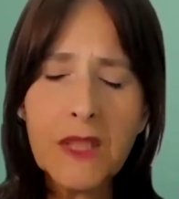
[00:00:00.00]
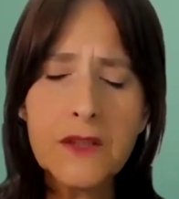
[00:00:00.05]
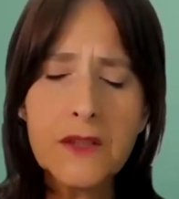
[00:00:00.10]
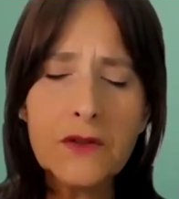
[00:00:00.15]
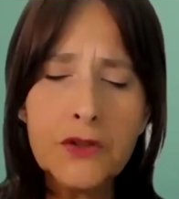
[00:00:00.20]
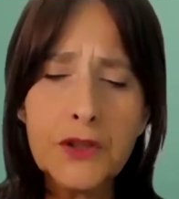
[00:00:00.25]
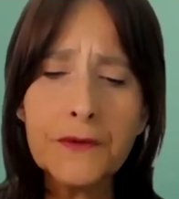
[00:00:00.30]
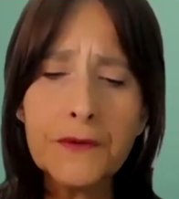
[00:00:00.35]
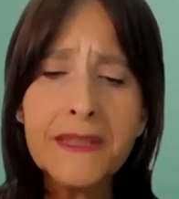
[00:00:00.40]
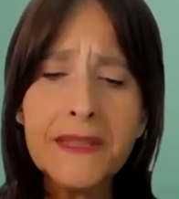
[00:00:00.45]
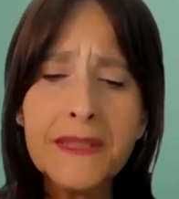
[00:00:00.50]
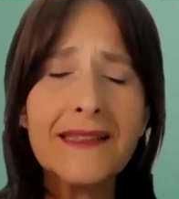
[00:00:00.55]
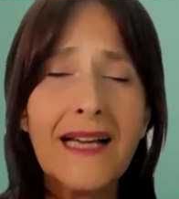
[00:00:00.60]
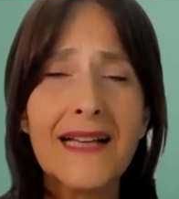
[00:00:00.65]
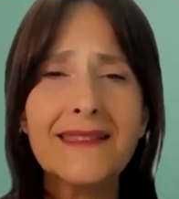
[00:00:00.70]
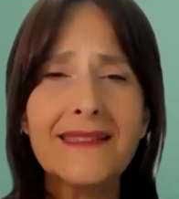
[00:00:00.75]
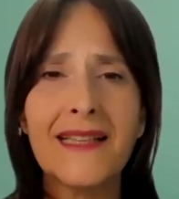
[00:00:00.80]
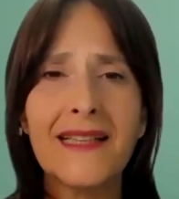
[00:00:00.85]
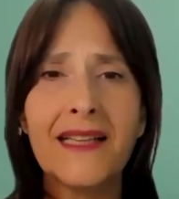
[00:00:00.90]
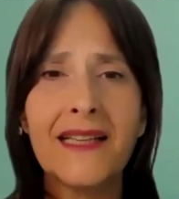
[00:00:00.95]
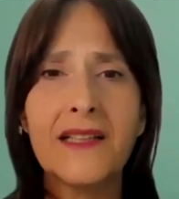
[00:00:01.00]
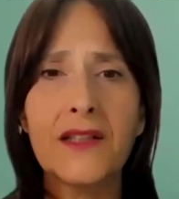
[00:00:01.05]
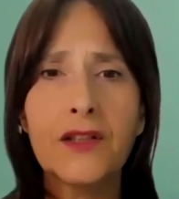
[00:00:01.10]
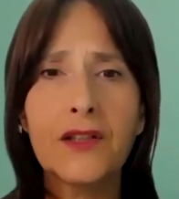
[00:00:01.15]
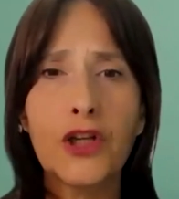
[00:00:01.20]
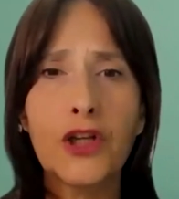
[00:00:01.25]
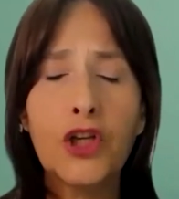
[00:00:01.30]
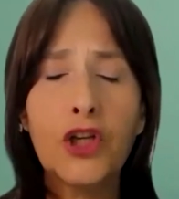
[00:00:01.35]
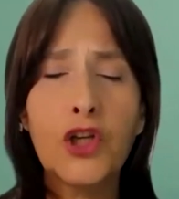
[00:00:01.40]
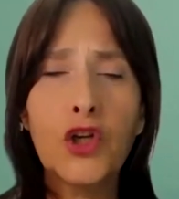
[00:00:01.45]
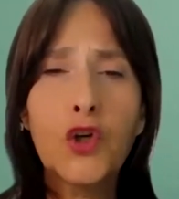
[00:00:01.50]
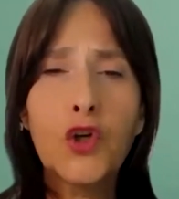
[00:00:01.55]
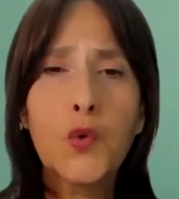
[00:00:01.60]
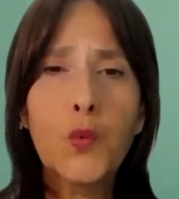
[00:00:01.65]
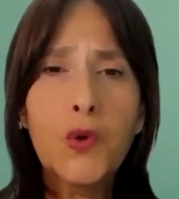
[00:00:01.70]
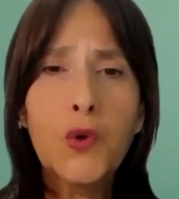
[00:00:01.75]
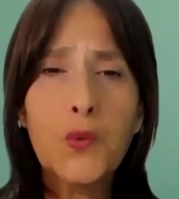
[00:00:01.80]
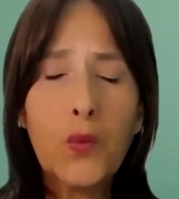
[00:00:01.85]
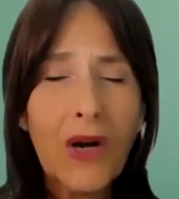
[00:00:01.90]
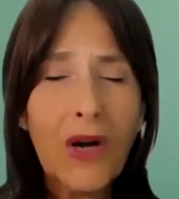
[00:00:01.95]
During that day,
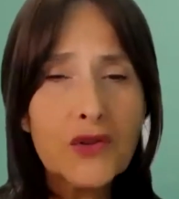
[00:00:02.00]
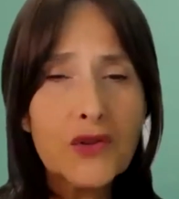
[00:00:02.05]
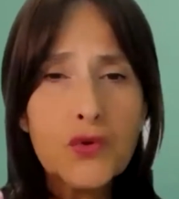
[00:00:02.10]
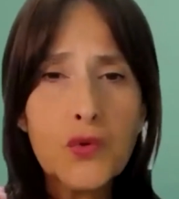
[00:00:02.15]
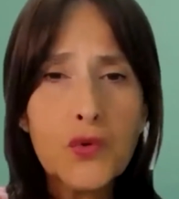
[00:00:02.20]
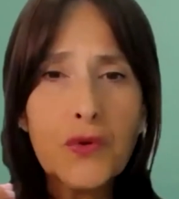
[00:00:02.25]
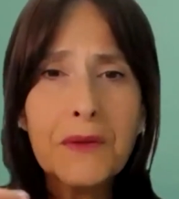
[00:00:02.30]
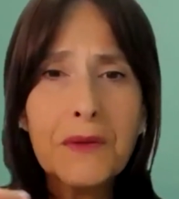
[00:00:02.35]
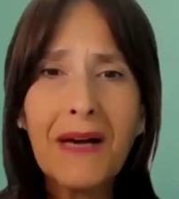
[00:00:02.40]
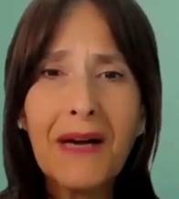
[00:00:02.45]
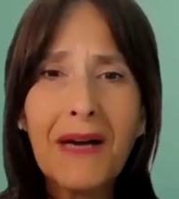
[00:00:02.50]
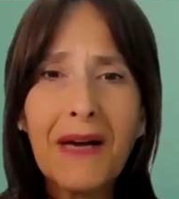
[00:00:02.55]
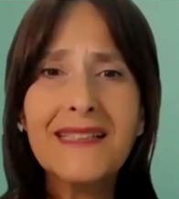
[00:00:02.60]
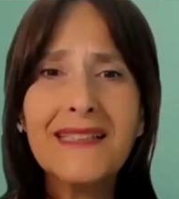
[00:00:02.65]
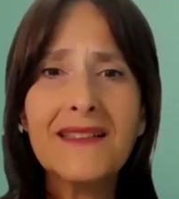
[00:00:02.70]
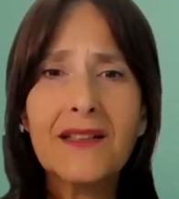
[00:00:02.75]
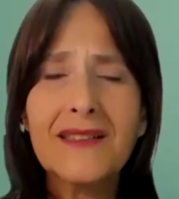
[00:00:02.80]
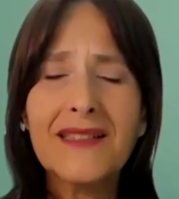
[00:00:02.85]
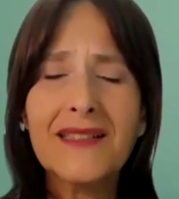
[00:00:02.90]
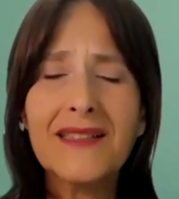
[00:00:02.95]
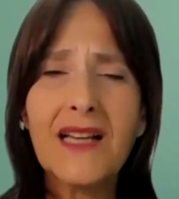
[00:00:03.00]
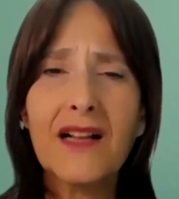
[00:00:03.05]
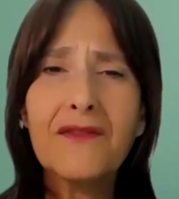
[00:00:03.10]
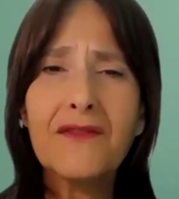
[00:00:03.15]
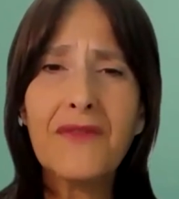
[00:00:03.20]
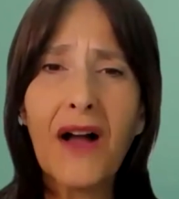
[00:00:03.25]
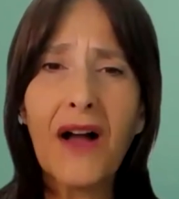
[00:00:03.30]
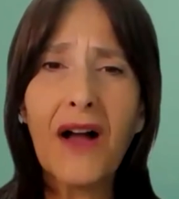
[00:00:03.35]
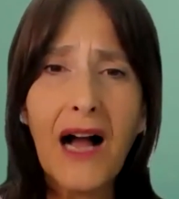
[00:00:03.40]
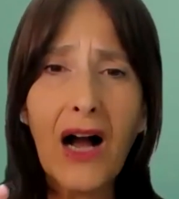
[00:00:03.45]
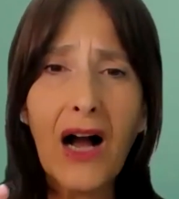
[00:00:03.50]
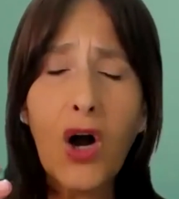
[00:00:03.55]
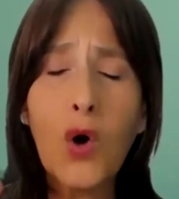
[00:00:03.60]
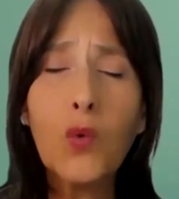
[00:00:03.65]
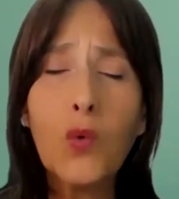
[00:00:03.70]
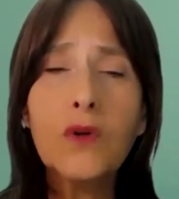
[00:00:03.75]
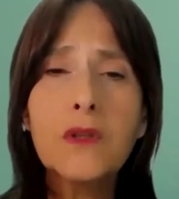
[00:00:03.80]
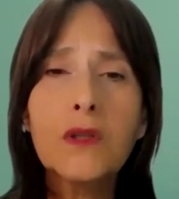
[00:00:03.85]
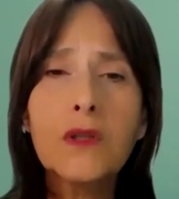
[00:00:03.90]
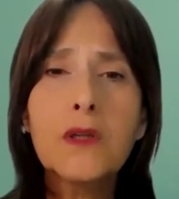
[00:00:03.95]
we want to remind ourselves
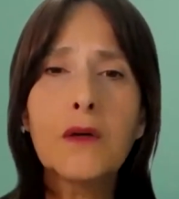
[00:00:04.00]
how